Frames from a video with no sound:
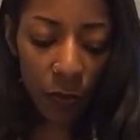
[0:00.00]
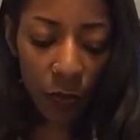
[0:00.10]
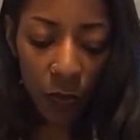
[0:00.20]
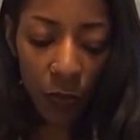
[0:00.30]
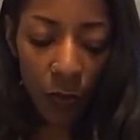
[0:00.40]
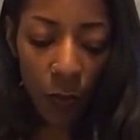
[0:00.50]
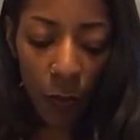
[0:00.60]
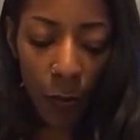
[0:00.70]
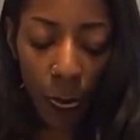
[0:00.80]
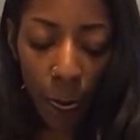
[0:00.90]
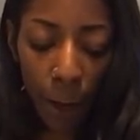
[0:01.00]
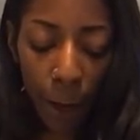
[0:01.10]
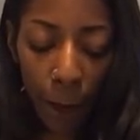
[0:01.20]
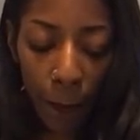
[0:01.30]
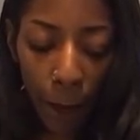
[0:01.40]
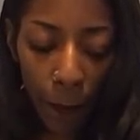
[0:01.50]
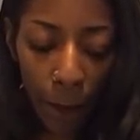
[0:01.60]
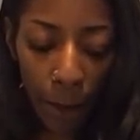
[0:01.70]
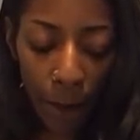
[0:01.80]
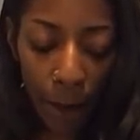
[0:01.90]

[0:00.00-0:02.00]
(no one is talking)